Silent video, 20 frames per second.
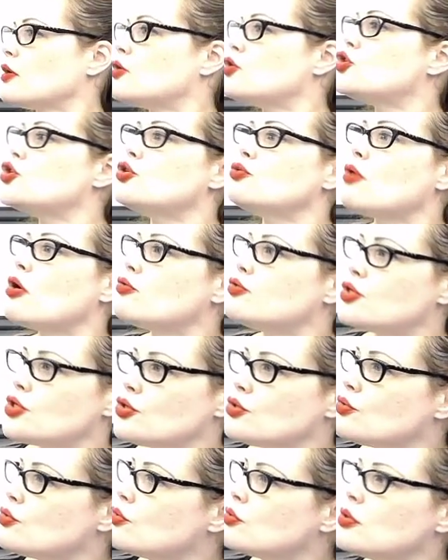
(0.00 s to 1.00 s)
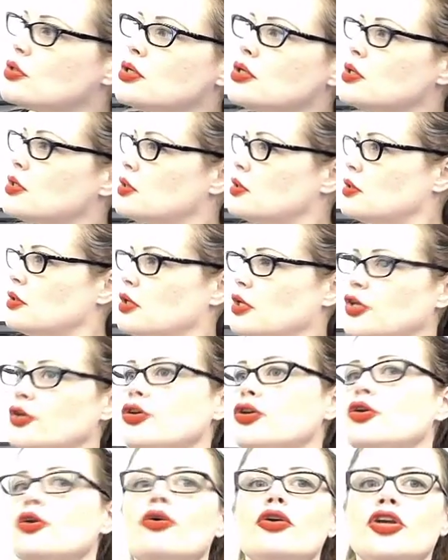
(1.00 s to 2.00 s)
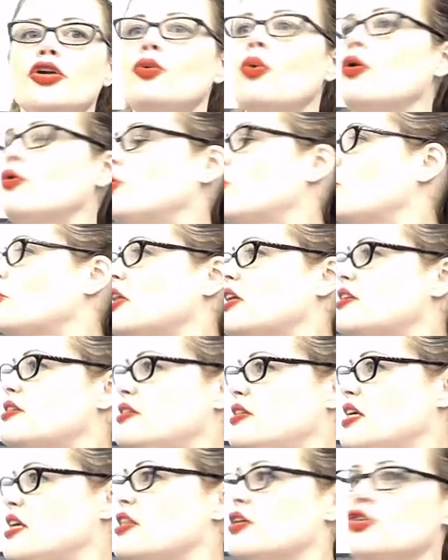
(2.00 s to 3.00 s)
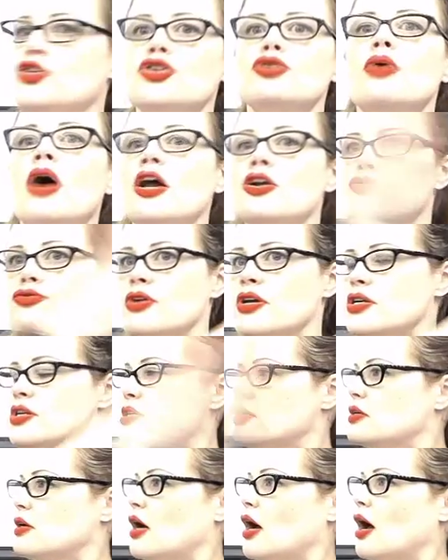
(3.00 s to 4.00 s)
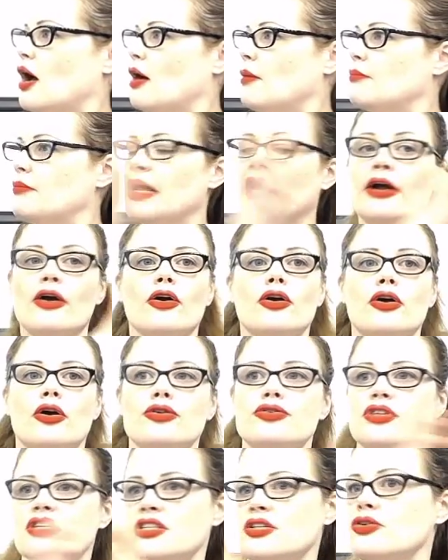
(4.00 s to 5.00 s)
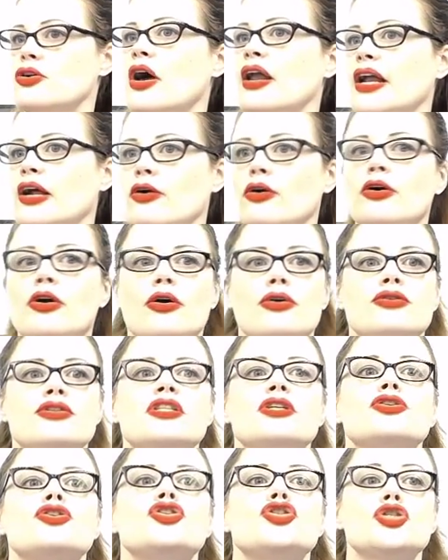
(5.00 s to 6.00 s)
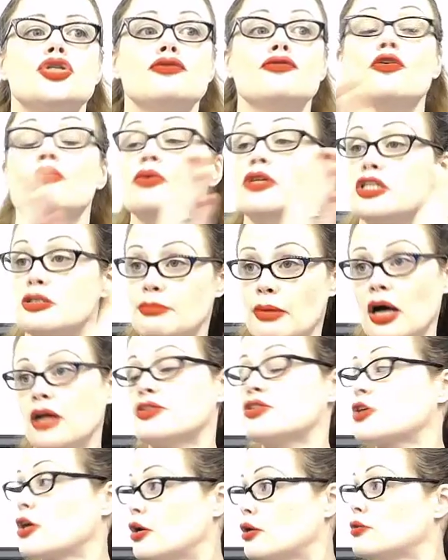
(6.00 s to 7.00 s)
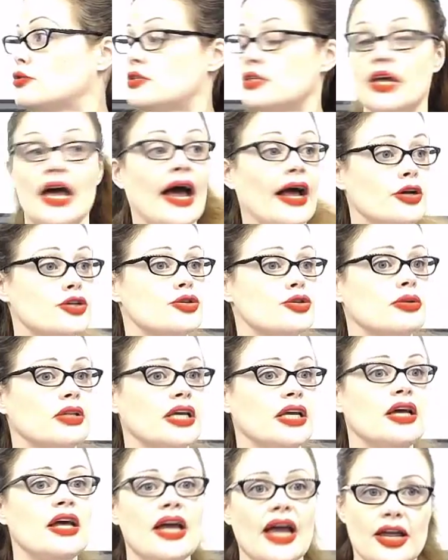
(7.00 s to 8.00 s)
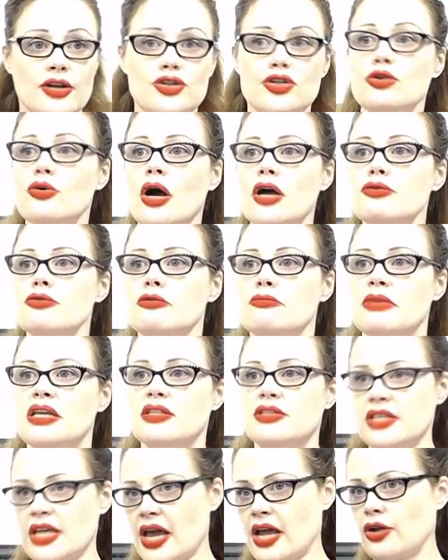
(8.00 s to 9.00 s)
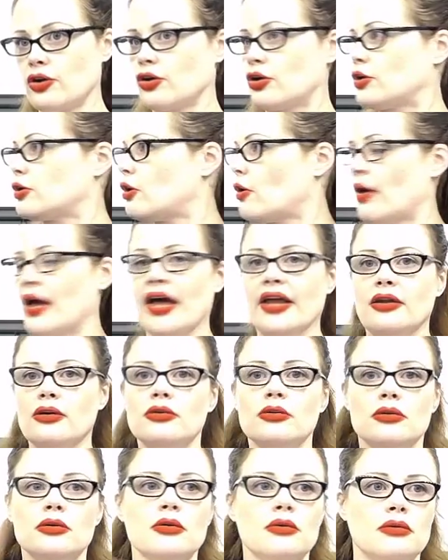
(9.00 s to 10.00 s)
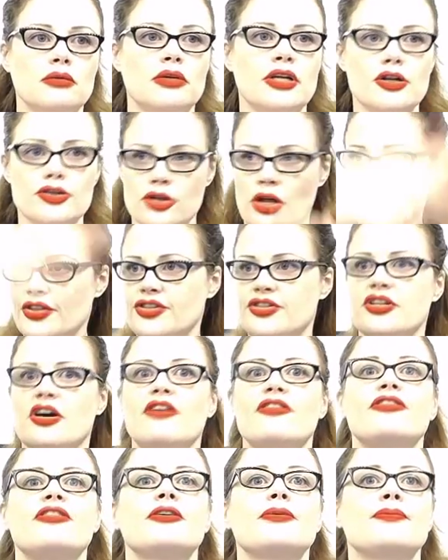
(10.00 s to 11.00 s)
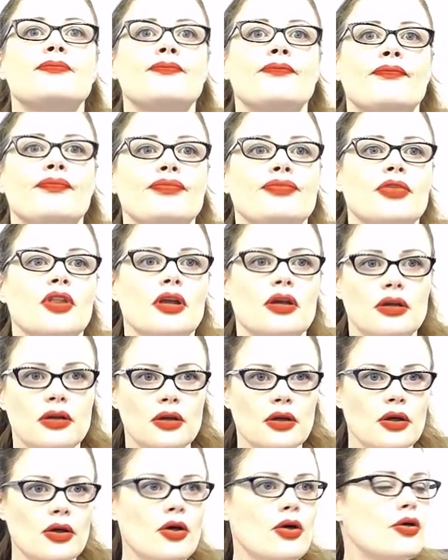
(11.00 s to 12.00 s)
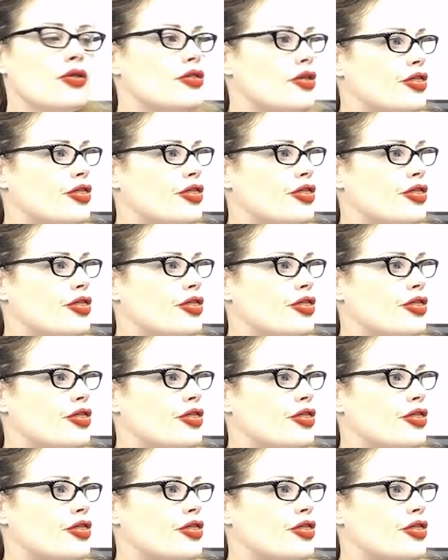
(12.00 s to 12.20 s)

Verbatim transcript: 202, you, you don't you won't normally see the 200 um, error codes because they're not error codes; they're server response codes actually. And 200 means yeah, you're good, go ahead. Here's all the stuff. The